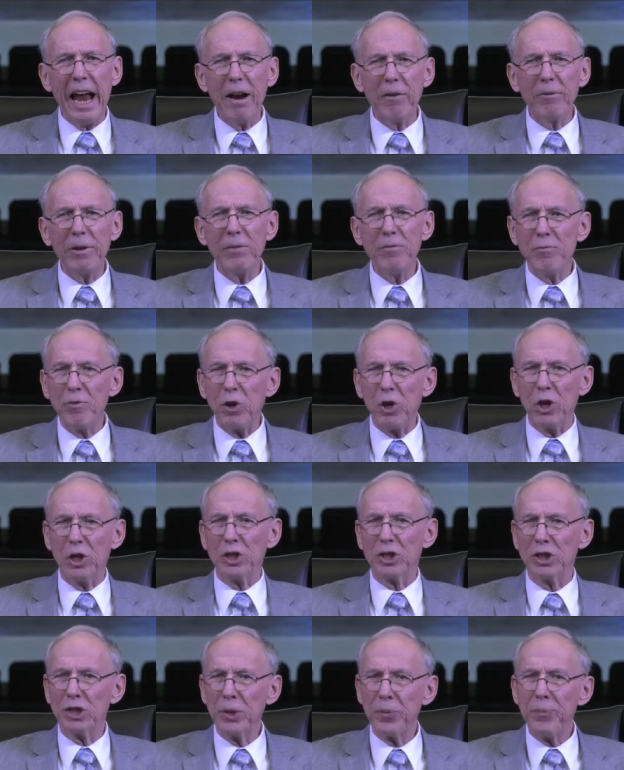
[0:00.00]
every
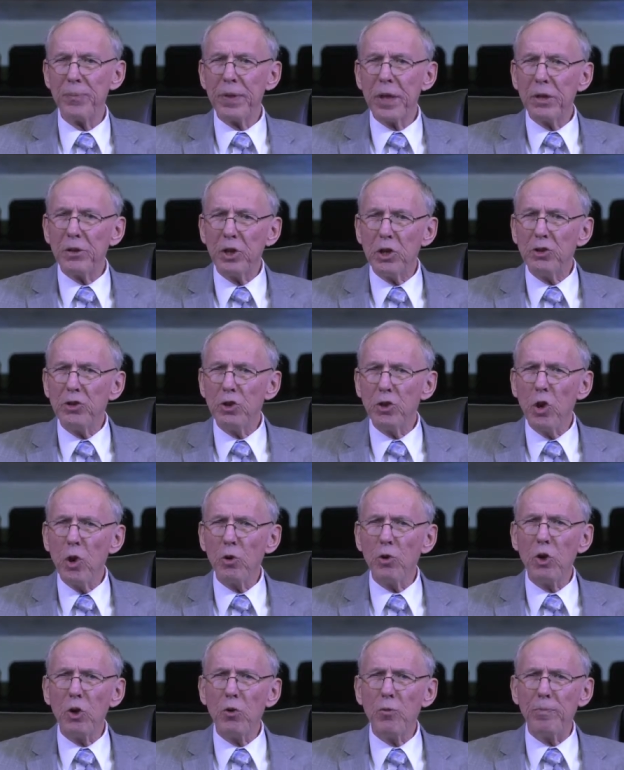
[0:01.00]
verse. Did you know
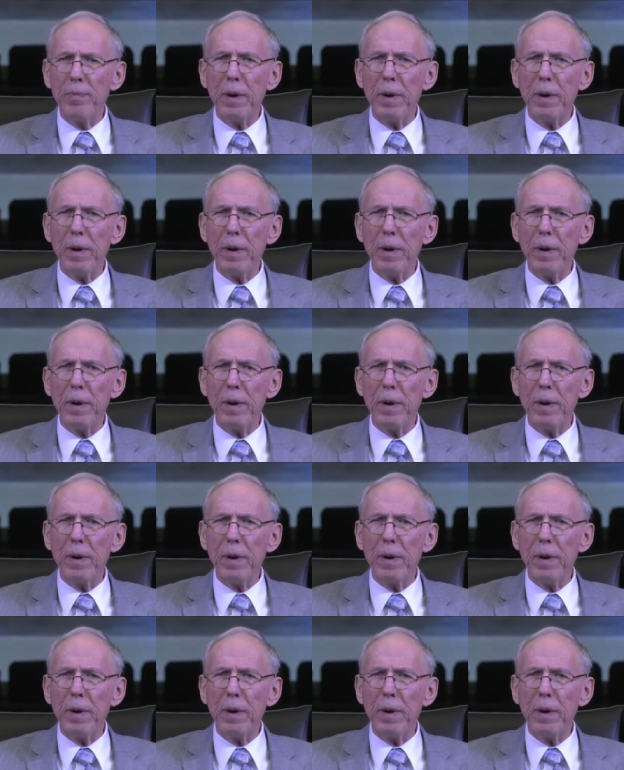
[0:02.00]
you've